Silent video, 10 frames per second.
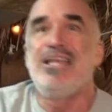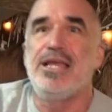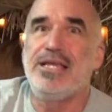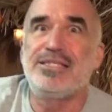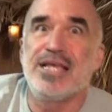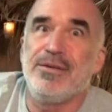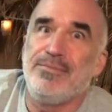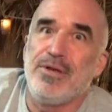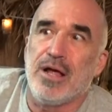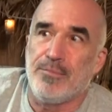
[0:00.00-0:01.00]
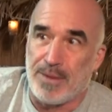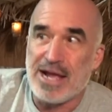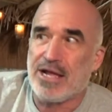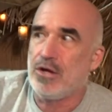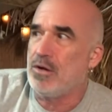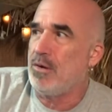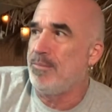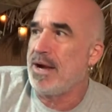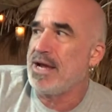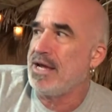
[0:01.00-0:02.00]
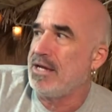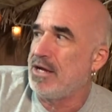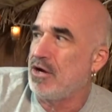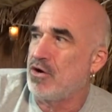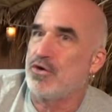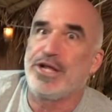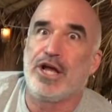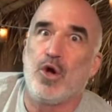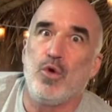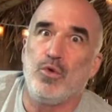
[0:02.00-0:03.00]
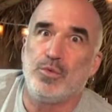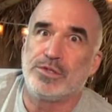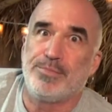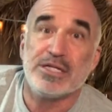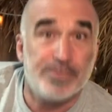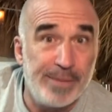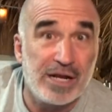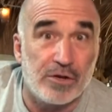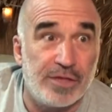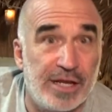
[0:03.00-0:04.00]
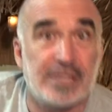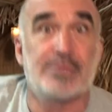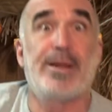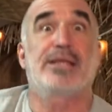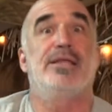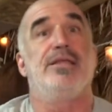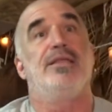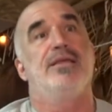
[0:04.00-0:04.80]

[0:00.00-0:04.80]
he said my hernia hole was much bigger than expected.